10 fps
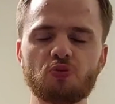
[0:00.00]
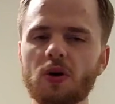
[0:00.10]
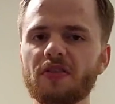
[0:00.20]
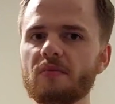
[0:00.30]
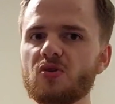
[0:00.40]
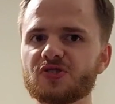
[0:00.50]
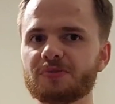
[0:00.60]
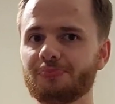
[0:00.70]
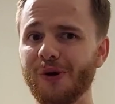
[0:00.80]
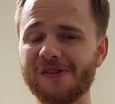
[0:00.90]
one of the
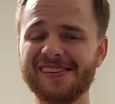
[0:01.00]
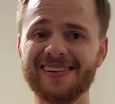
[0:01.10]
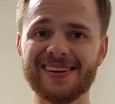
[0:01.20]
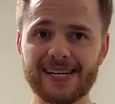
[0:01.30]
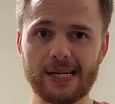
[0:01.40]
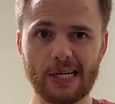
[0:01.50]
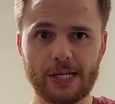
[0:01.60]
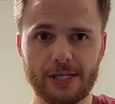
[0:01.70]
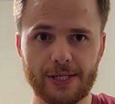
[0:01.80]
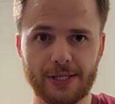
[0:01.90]
most important
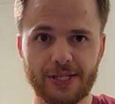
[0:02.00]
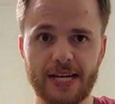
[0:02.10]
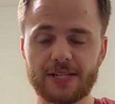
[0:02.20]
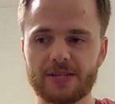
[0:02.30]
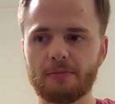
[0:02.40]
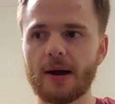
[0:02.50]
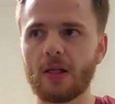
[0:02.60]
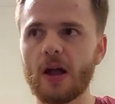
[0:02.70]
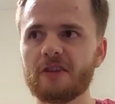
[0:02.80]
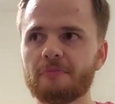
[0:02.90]
dates in my
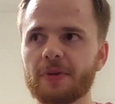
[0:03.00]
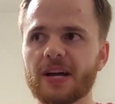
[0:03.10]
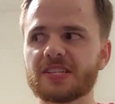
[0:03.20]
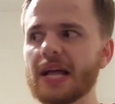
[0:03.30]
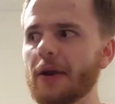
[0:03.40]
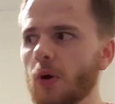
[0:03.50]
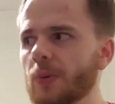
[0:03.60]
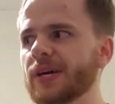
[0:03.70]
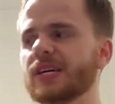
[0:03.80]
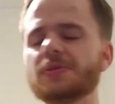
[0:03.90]
life, because not
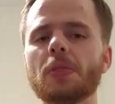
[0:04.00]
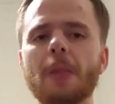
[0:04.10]
only